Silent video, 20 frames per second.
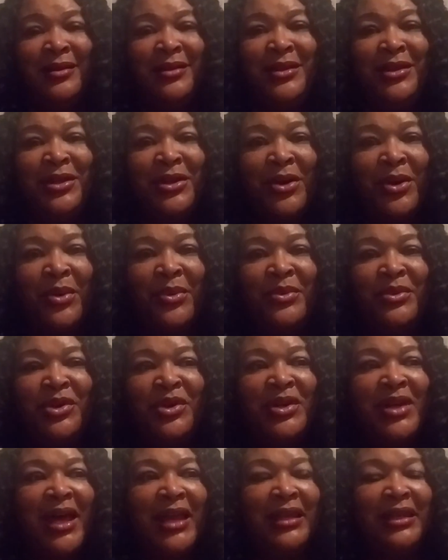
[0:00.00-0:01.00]
You know,
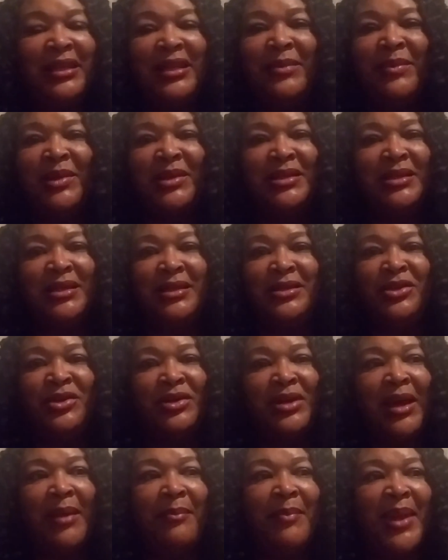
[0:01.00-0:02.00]
you're not limited. You're
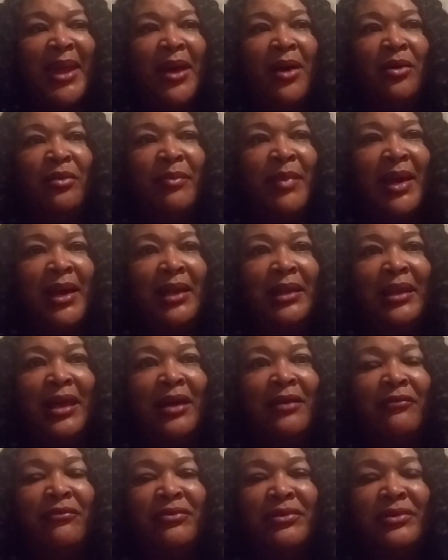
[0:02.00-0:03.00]
not bound by a
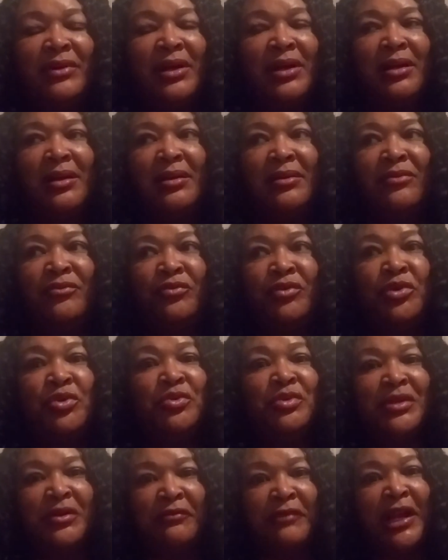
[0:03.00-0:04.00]
lot of
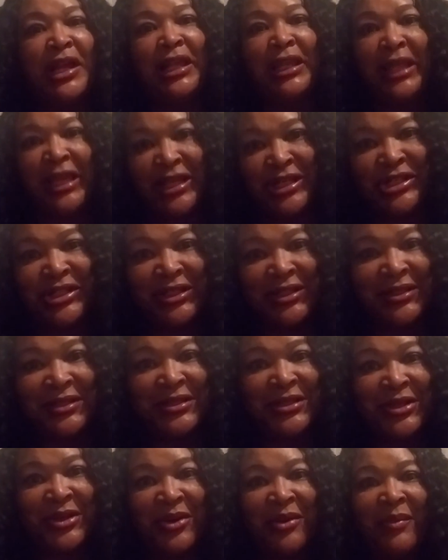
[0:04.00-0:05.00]
rules and
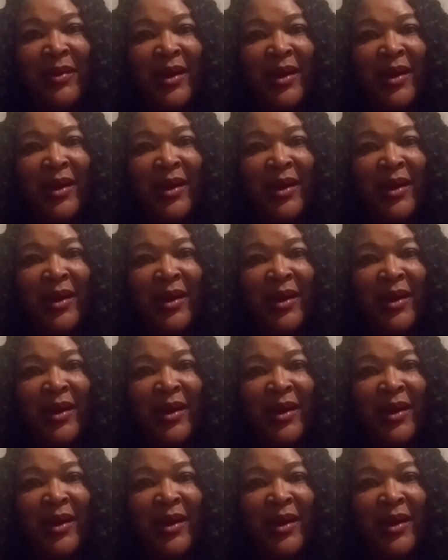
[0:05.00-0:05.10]
regulations, you know,